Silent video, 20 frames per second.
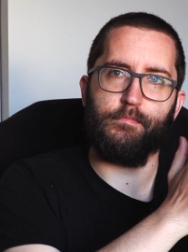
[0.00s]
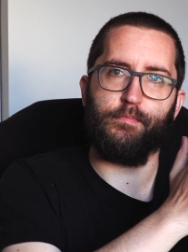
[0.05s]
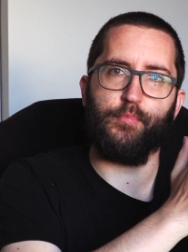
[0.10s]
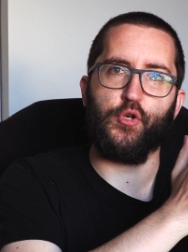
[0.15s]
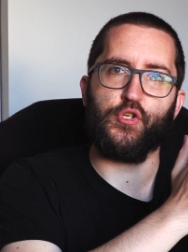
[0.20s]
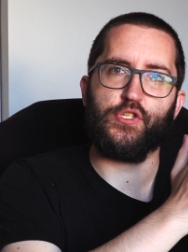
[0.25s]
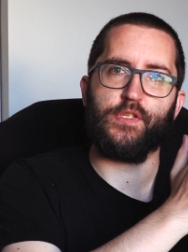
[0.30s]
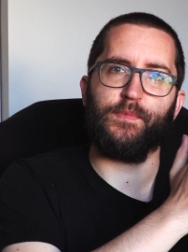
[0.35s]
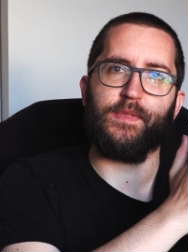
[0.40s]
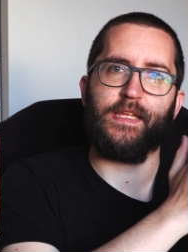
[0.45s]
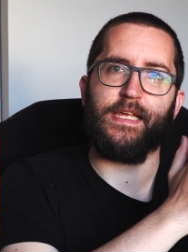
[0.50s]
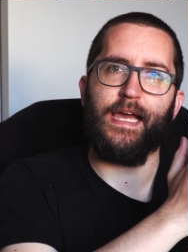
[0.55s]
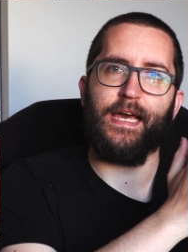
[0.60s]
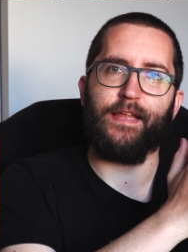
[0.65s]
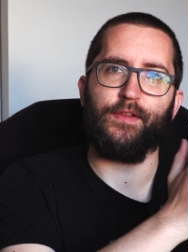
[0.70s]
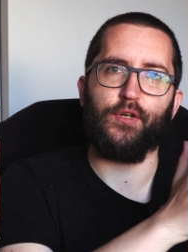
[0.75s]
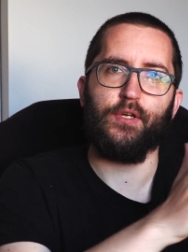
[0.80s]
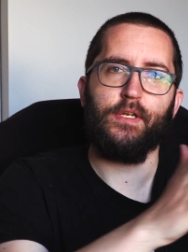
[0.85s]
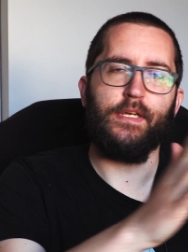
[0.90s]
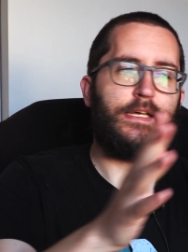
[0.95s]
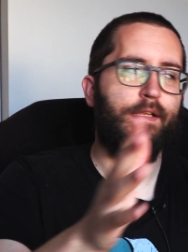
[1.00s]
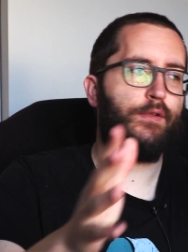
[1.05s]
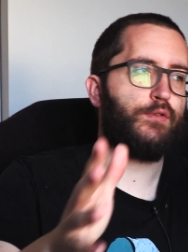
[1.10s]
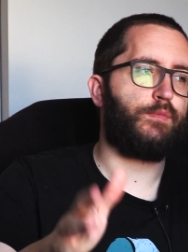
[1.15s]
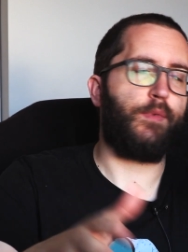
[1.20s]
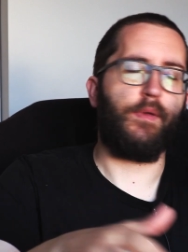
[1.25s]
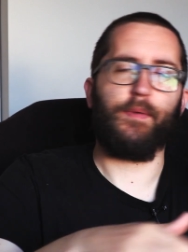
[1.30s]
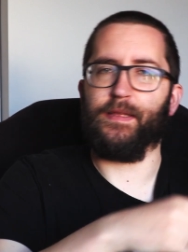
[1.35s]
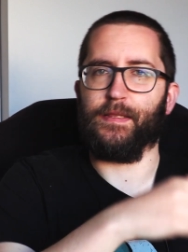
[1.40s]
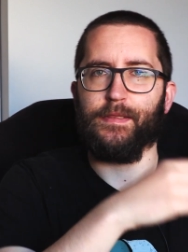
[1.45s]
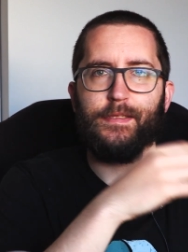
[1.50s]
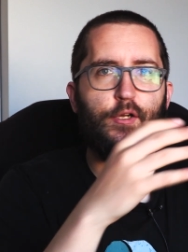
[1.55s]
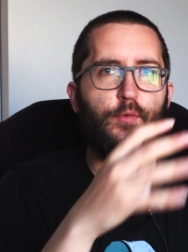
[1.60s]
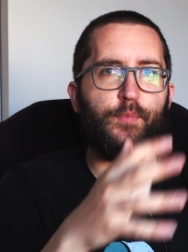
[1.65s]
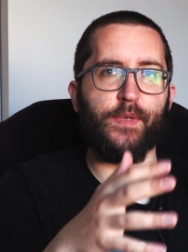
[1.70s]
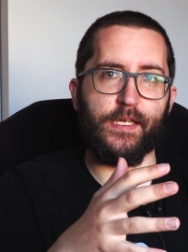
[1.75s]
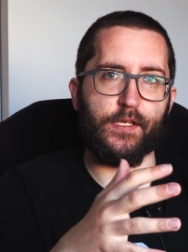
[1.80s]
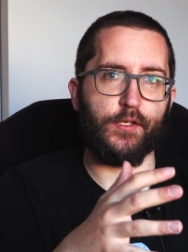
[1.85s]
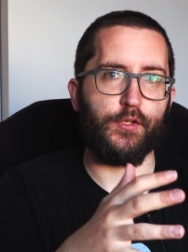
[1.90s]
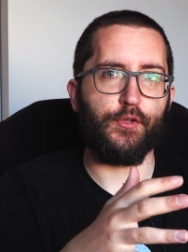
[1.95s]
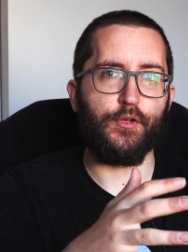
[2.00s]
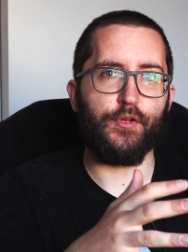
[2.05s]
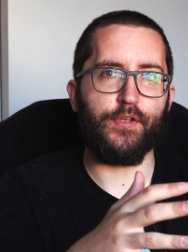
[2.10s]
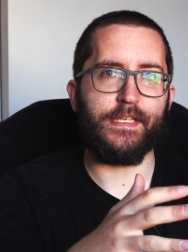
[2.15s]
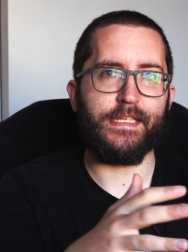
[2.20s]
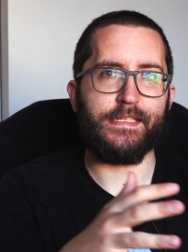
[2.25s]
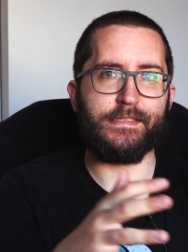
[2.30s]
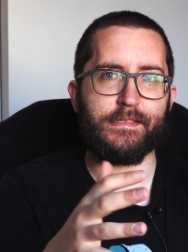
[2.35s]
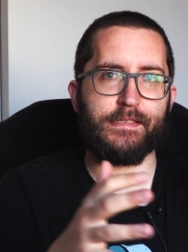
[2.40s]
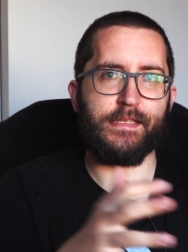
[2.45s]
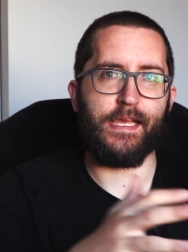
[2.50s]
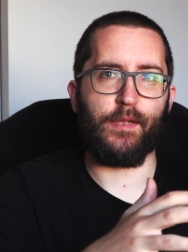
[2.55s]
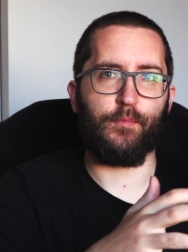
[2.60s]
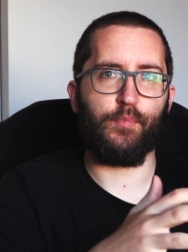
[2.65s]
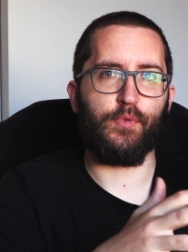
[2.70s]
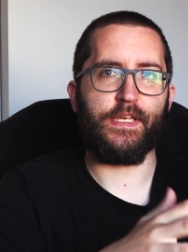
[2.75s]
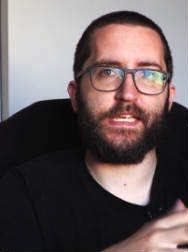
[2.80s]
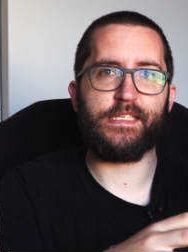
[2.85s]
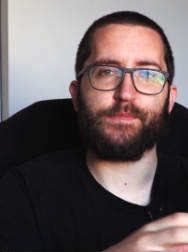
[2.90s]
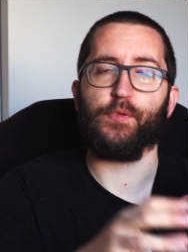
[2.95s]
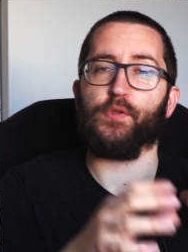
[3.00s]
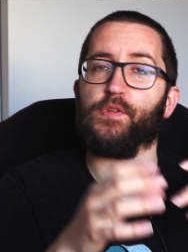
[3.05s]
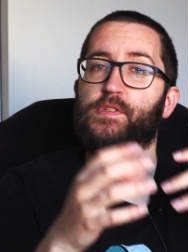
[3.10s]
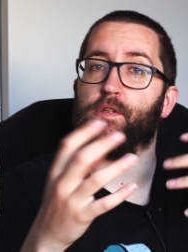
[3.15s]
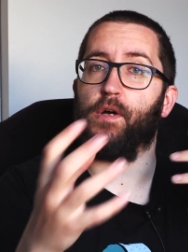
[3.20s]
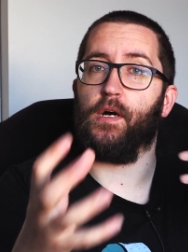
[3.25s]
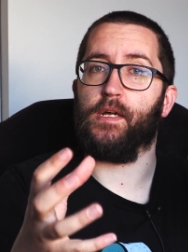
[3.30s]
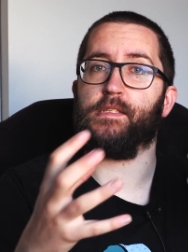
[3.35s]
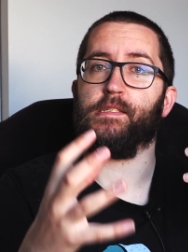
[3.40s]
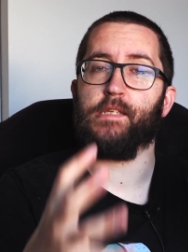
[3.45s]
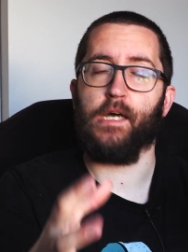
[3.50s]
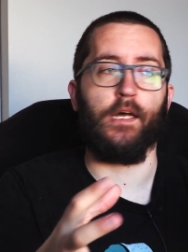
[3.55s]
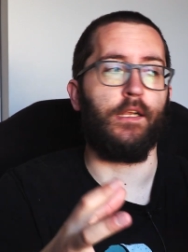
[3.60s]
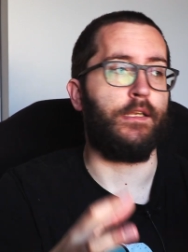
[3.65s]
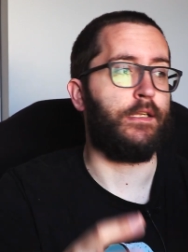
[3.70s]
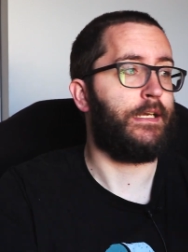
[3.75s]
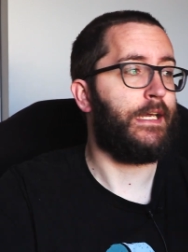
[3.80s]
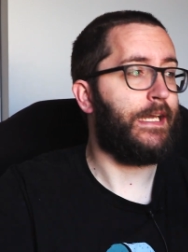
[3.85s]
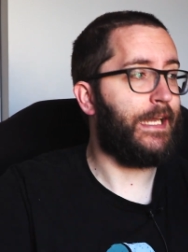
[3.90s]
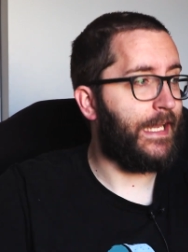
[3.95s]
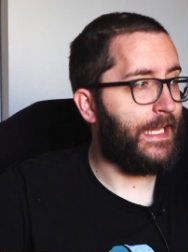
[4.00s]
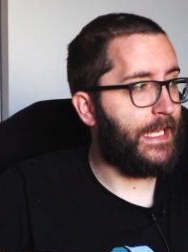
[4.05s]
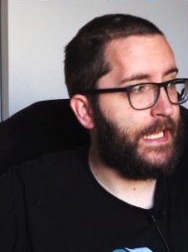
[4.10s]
push them together. So maybe a little bit of gluing needs to take place, but there's not a ton.